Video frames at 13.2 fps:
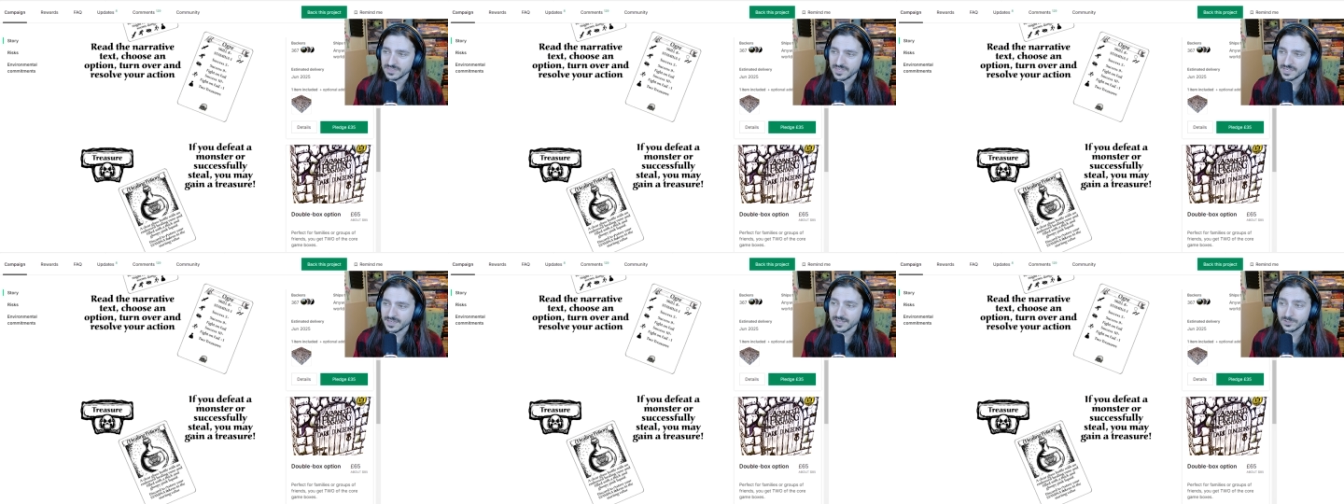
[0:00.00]
a
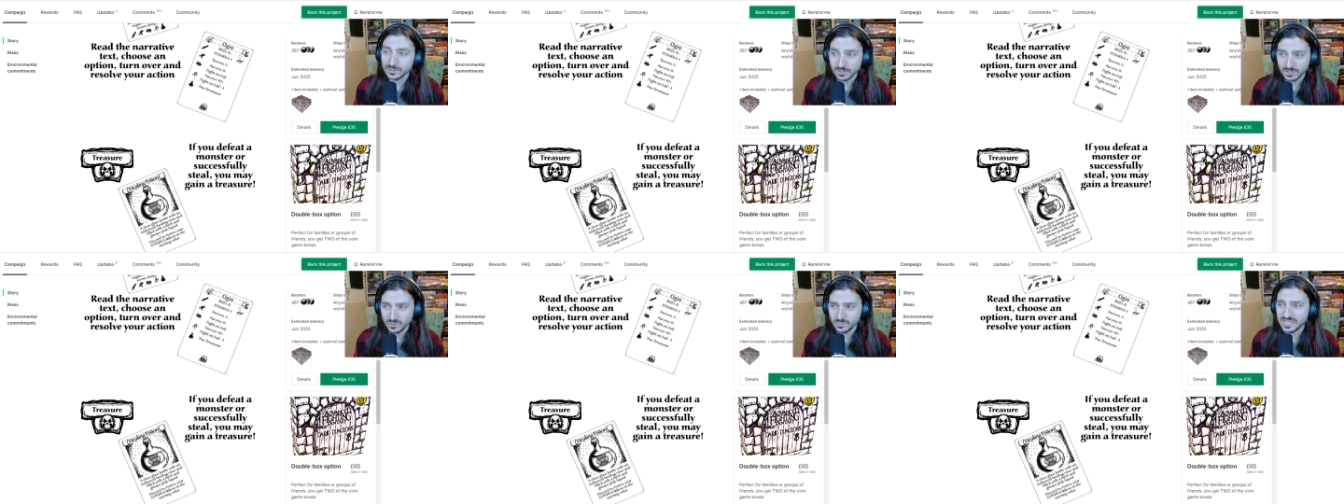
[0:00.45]
thick and
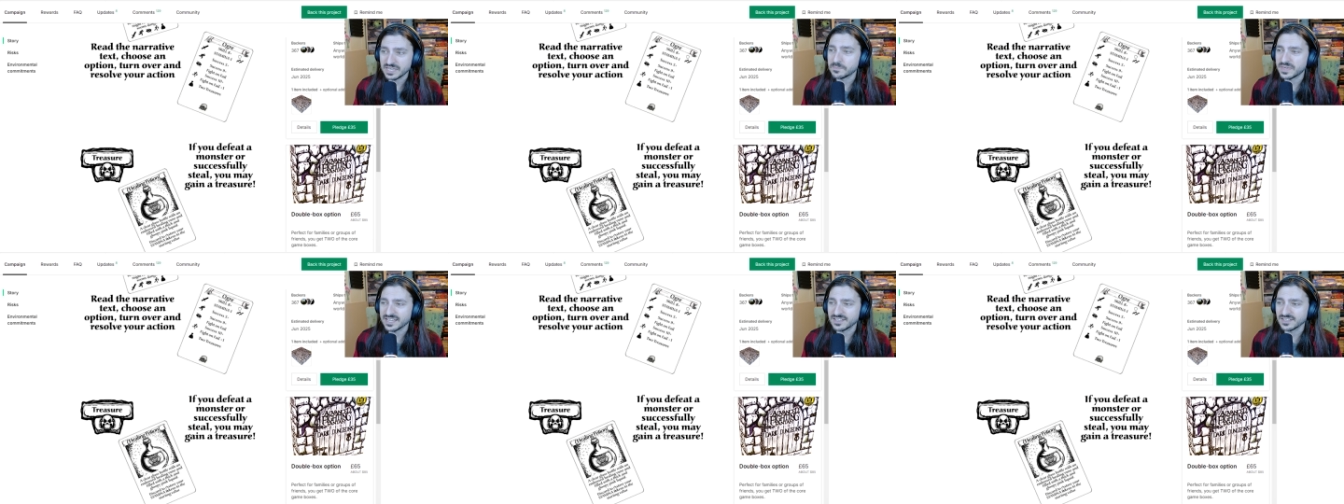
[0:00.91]

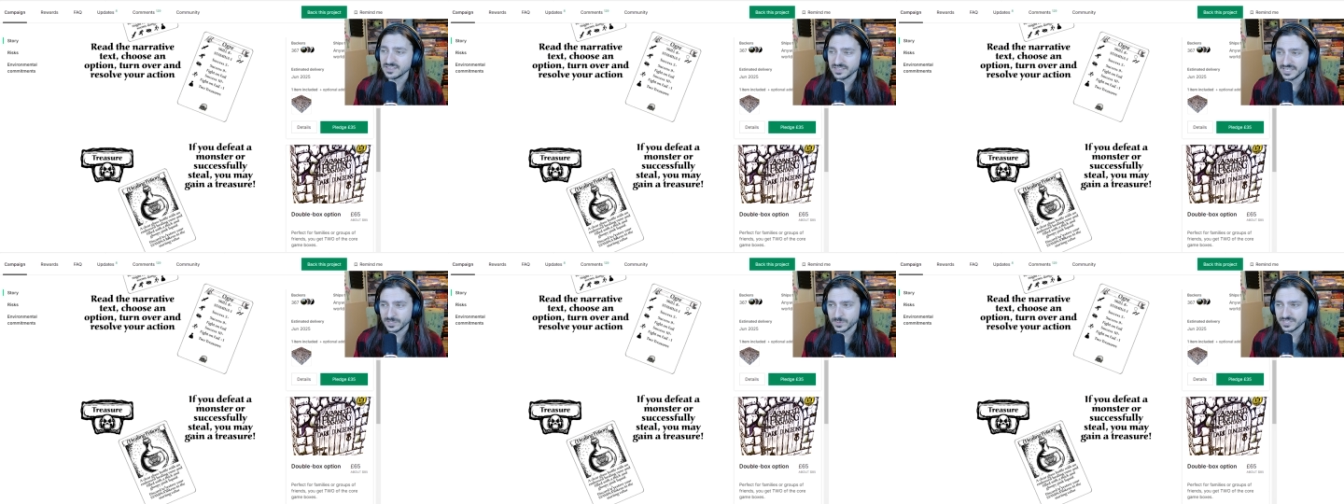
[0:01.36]
gloopy pink
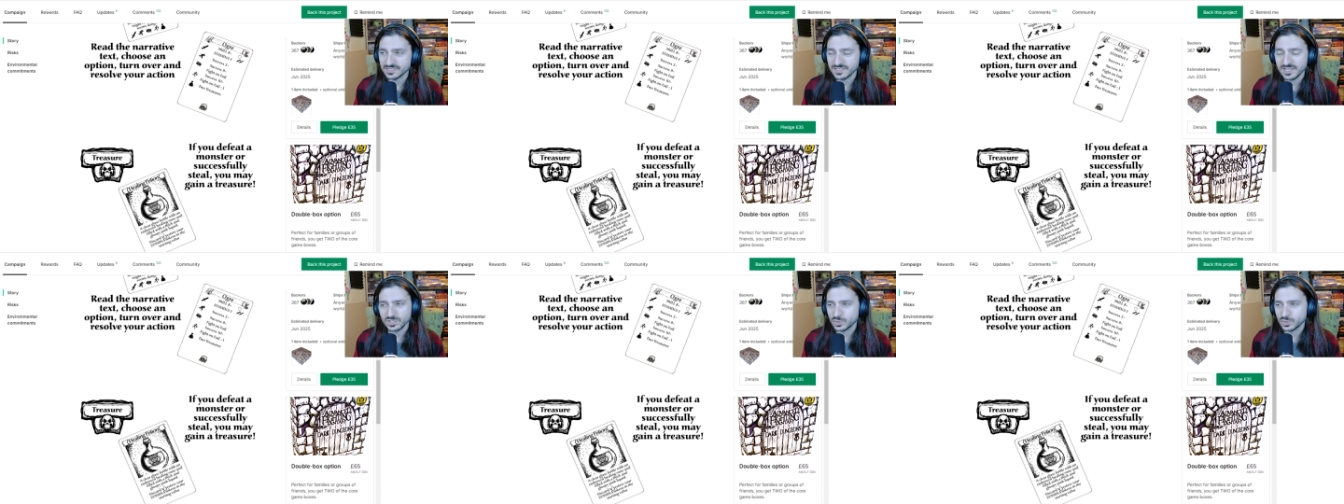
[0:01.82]
liquid.